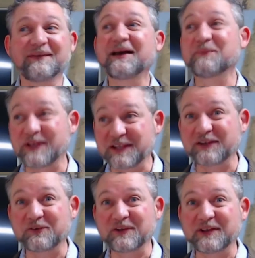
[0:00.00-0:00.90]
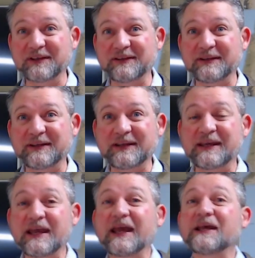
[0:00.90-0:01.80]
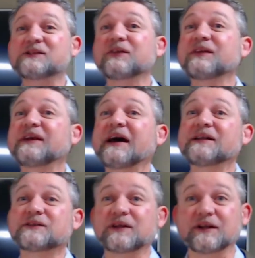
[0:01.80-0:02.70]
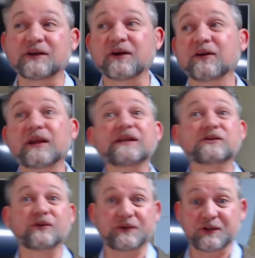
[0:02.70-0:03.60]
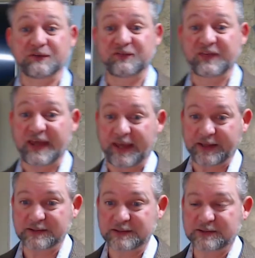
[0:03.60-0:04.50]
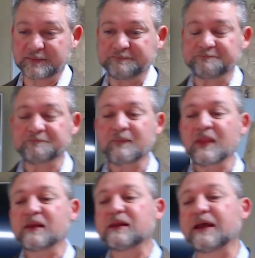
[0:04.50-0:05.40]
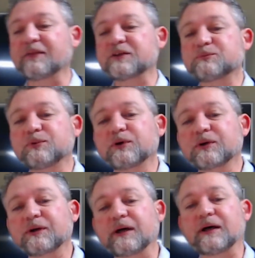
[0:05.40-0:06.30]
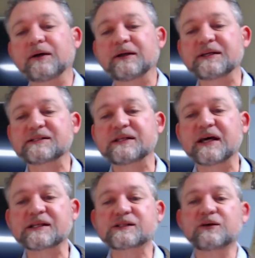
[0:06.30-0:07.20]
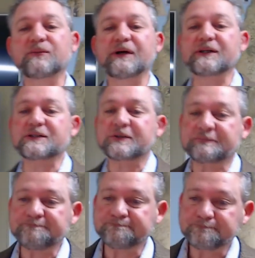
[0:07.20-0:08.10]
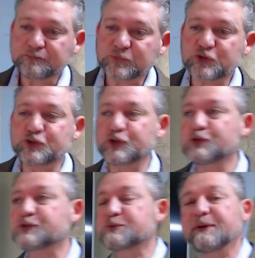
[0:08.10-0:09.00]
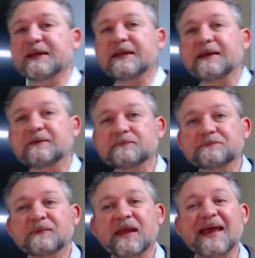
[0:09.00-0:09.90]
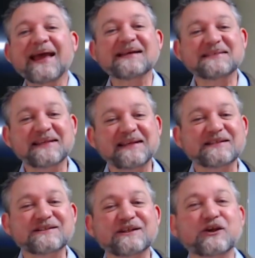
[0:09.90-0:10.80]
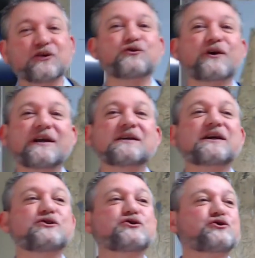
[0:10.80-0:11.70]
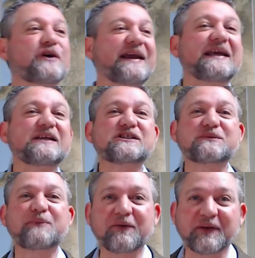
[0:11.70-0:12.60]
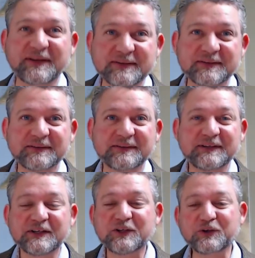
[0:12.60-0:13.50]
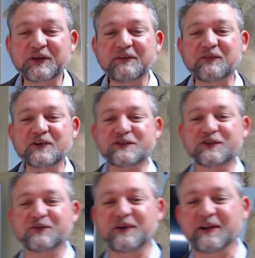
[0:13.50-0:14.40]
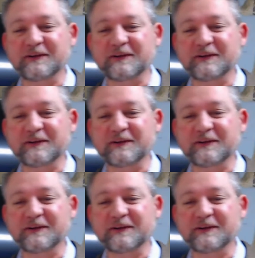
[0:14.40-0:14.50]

I mean, literally. And so the tide's going to turn, and it's going to turn fast. Now, this book uh, is not so much Jude speaking as it is the contra- constraining spirit. Look at verse 3.